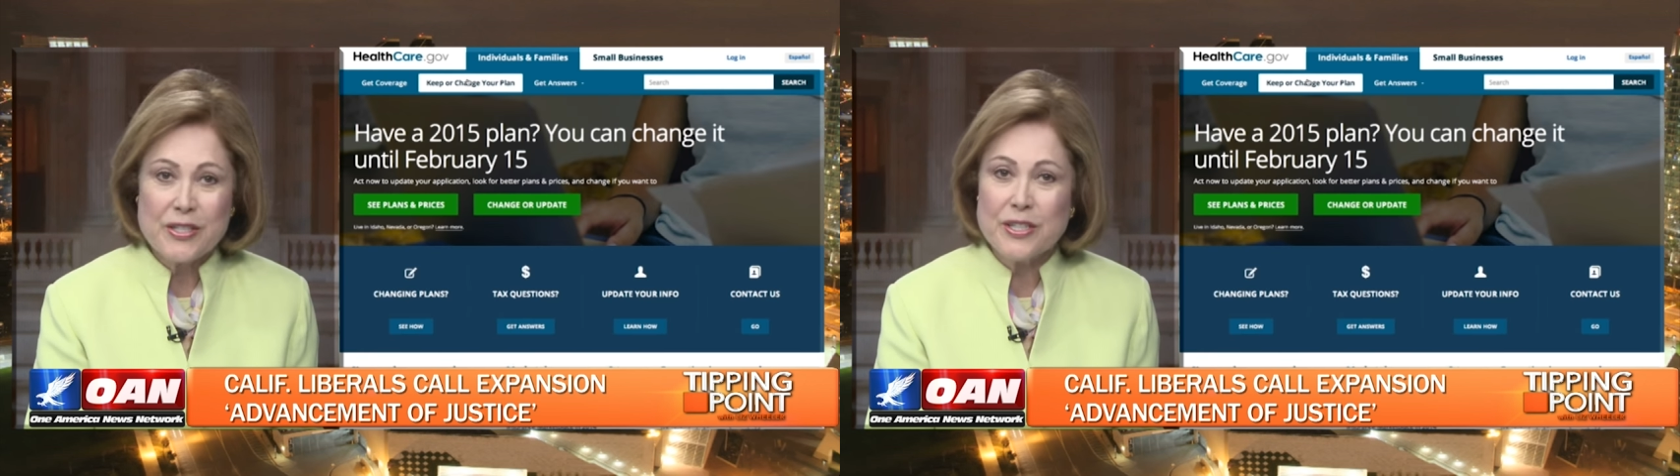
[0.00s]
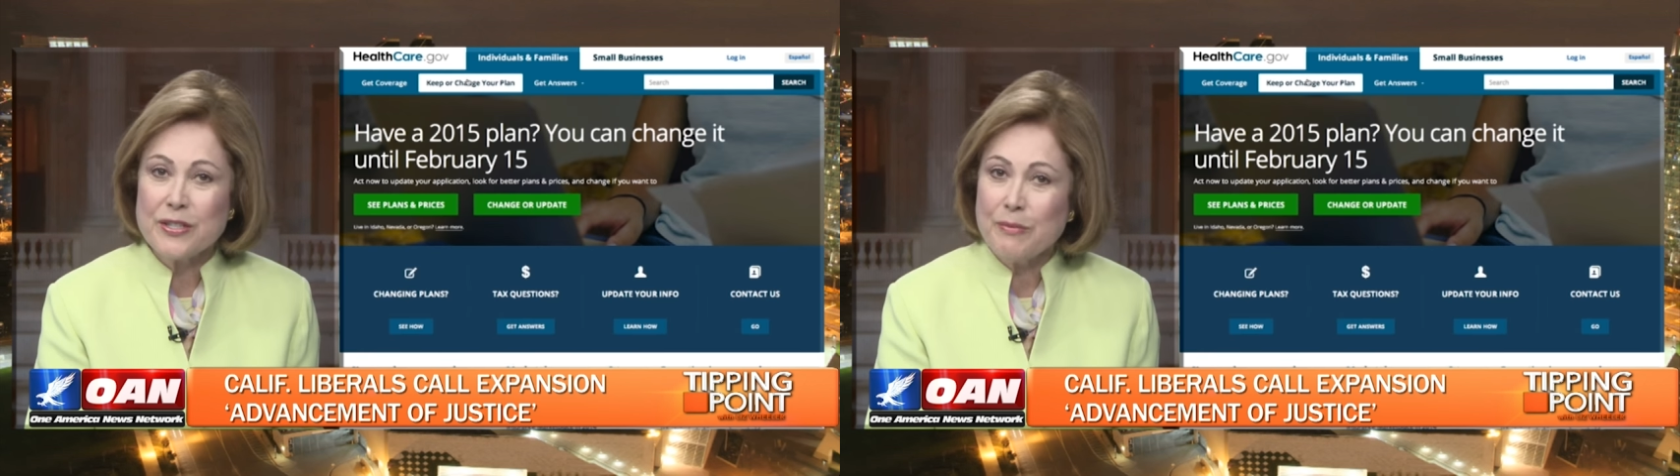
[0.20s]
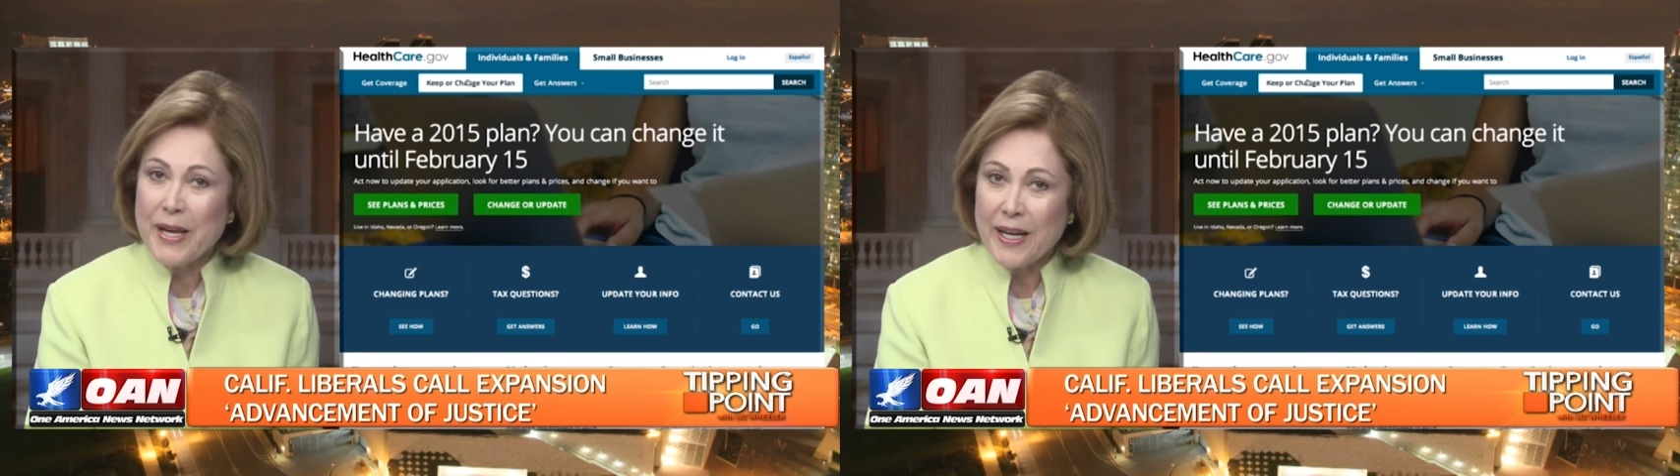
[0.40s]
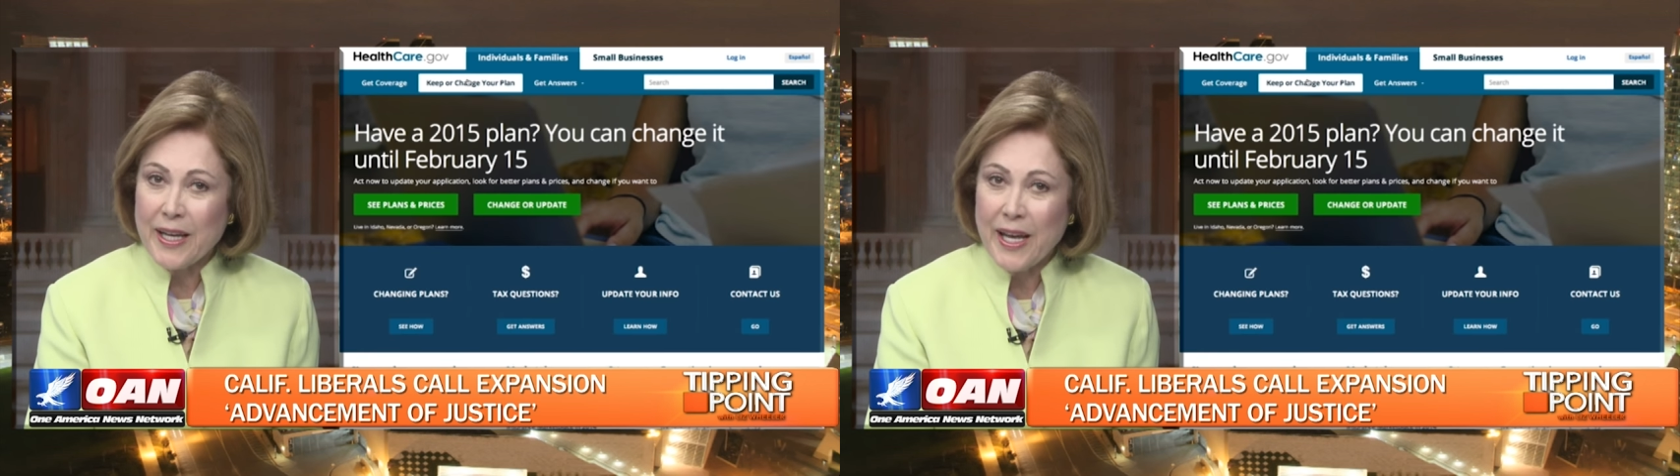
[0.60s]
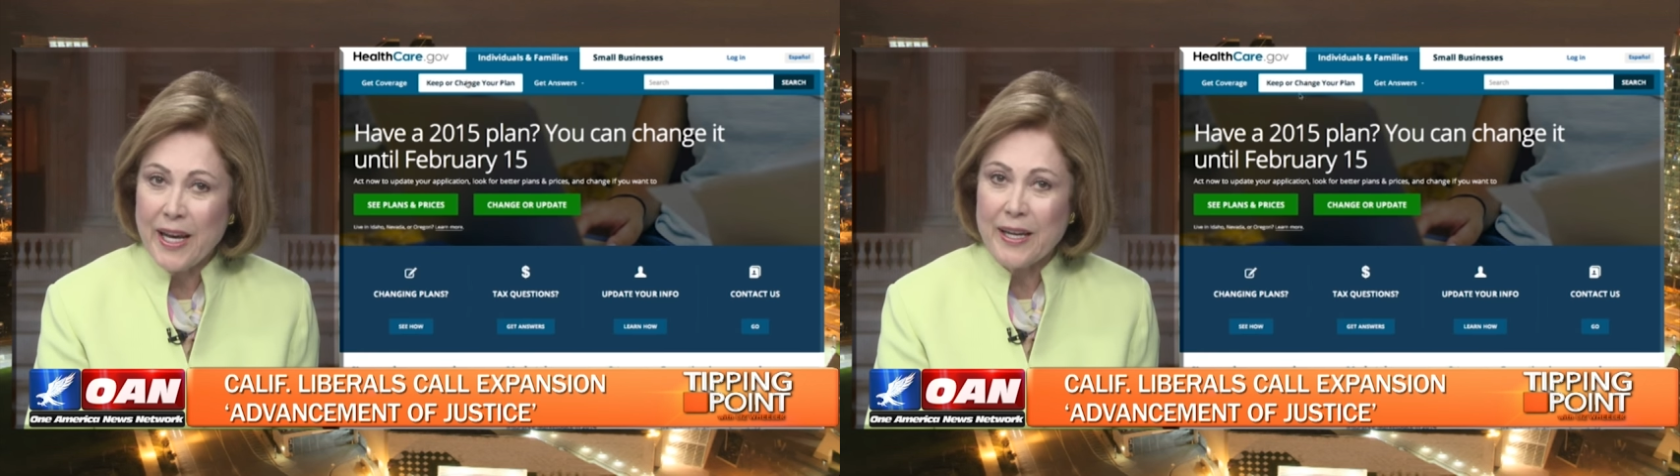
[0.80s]
and to
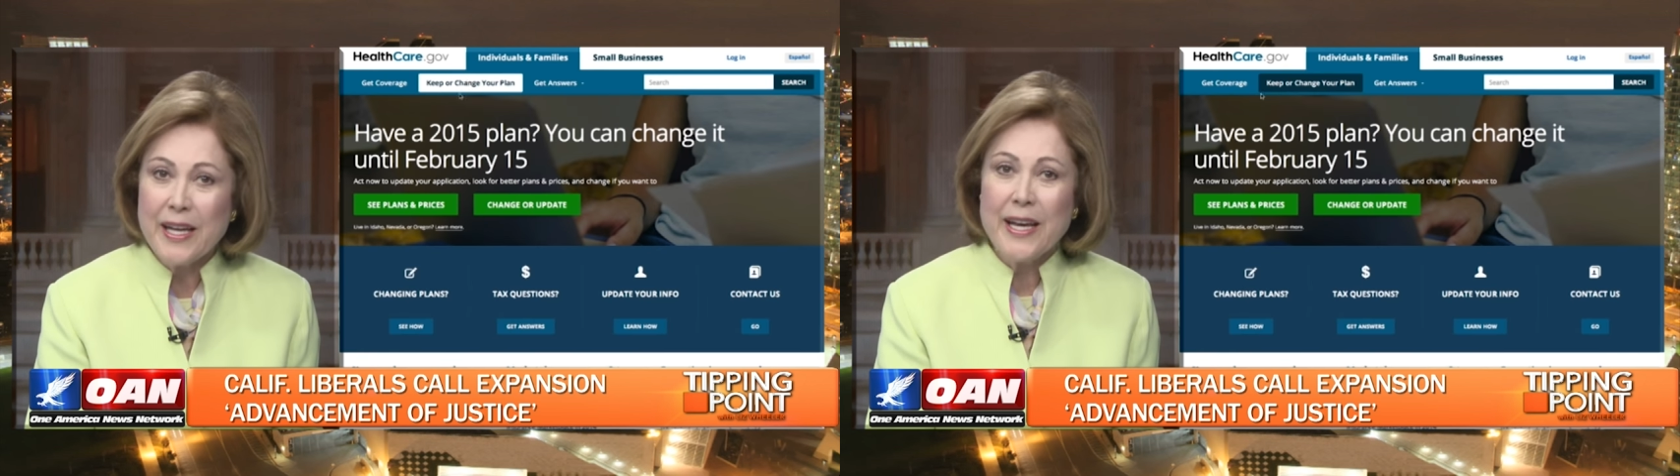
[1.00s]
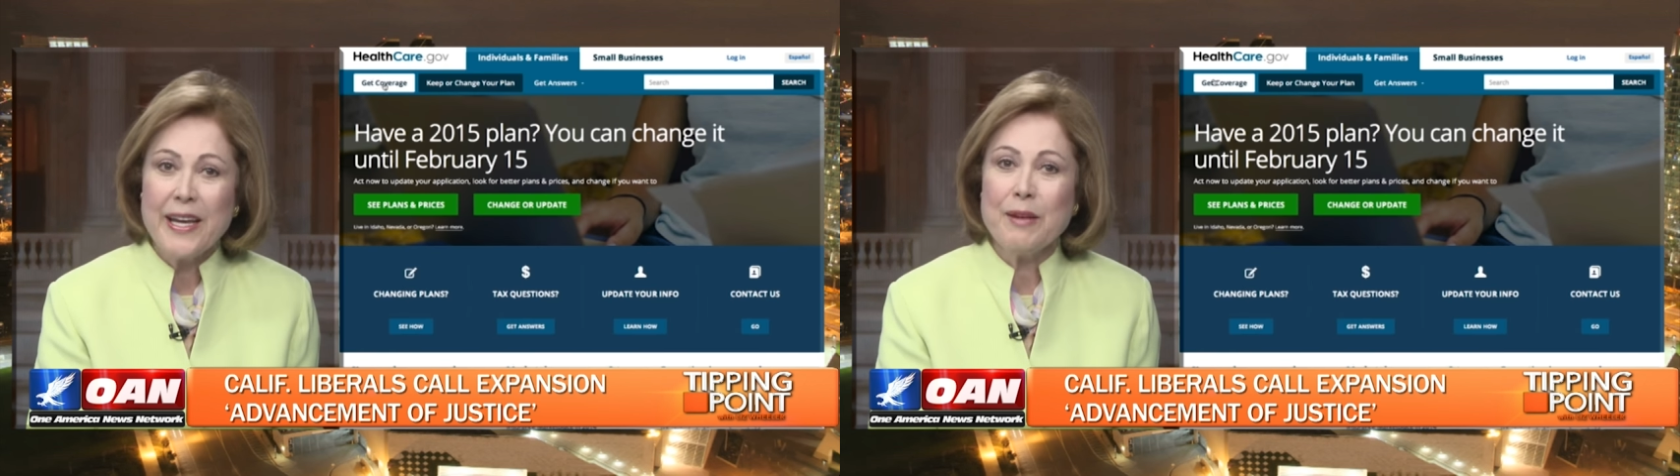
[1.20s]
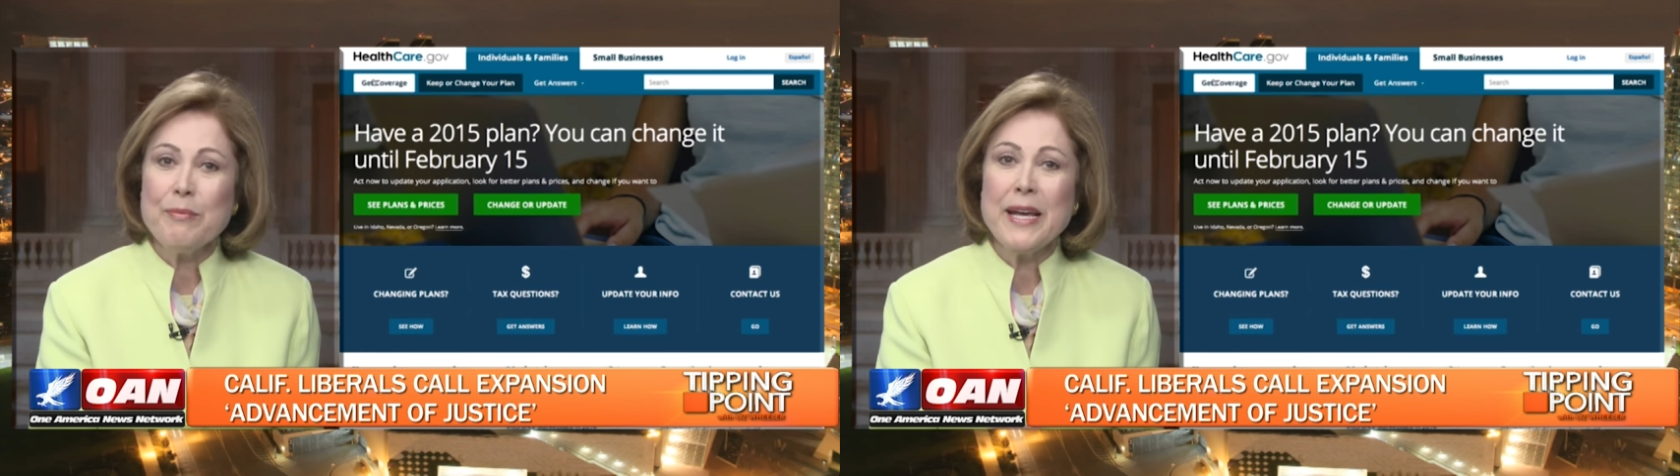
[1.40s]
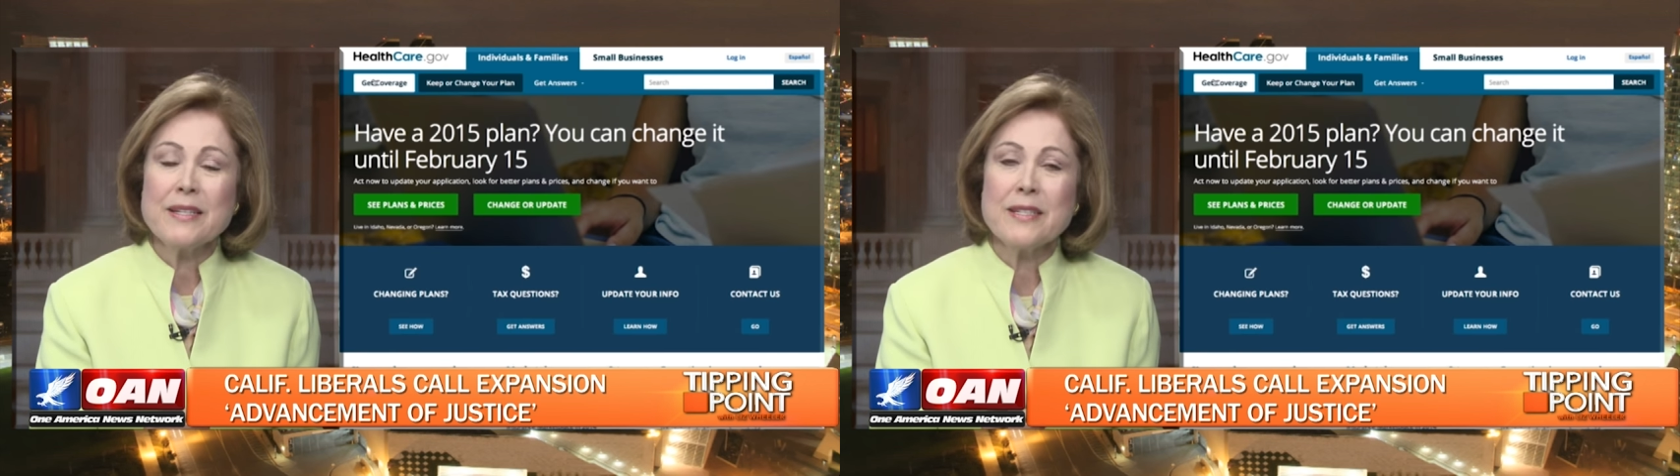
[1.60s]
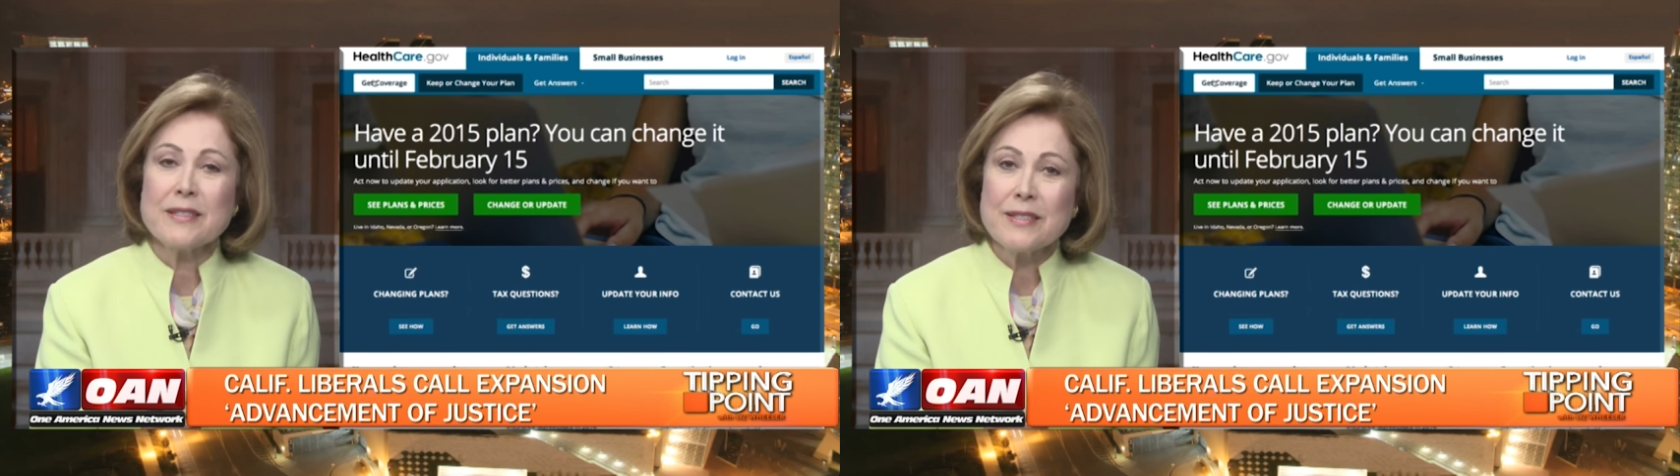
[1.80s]
Medicaid, it
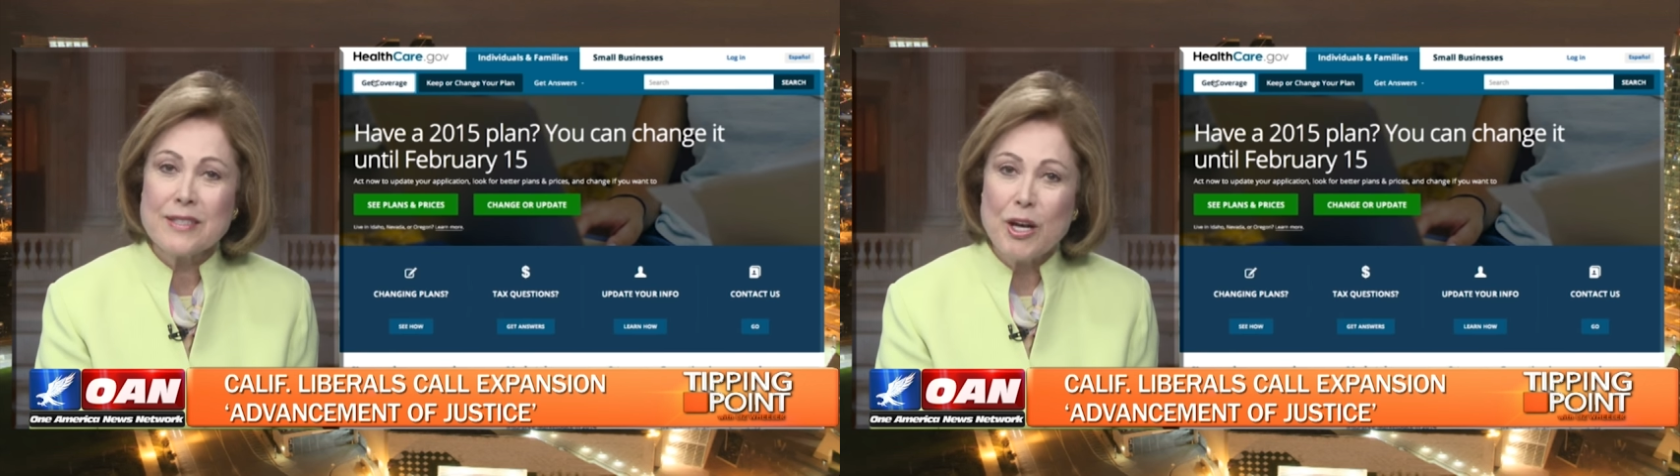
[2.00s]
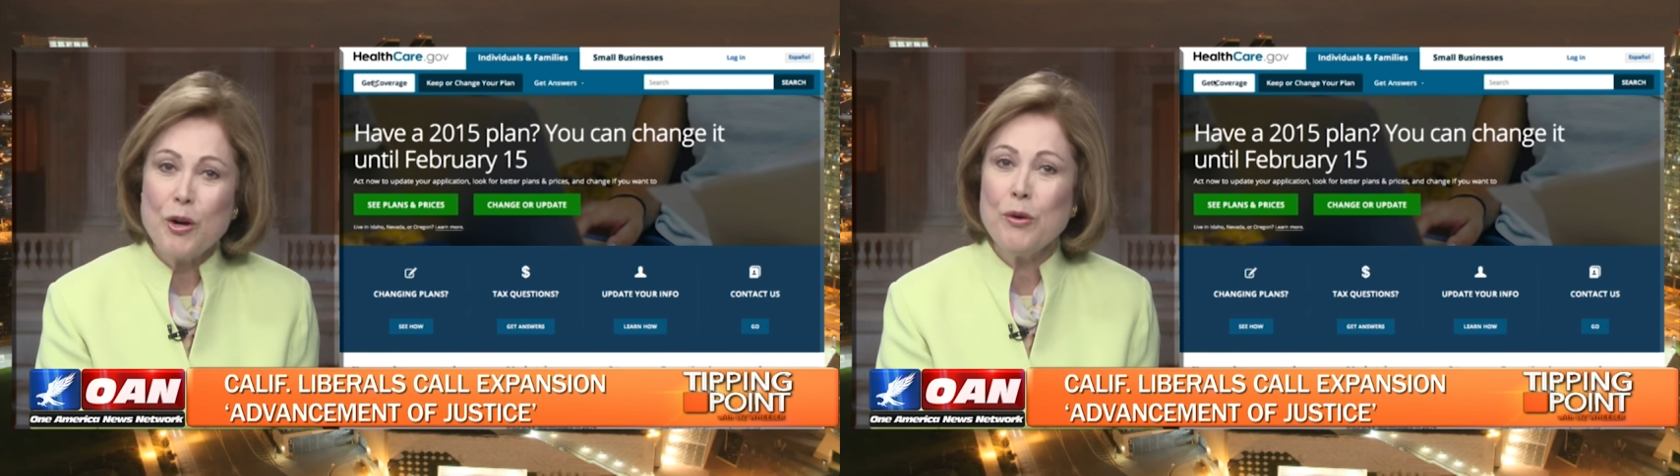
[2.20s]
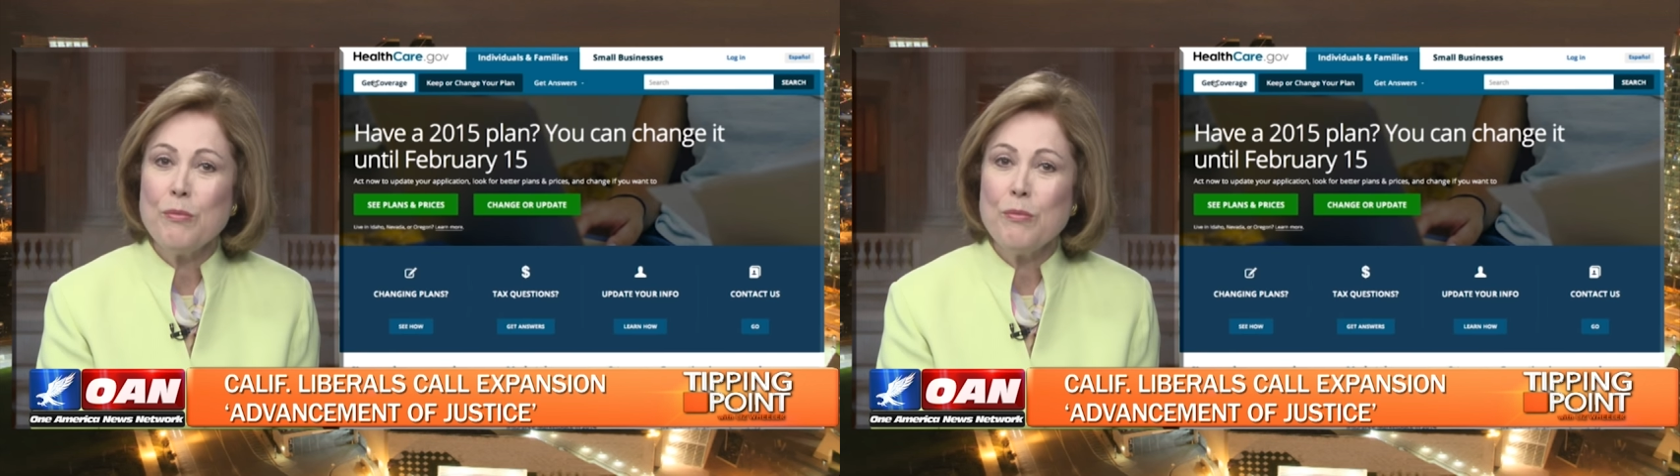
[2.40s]
makes it so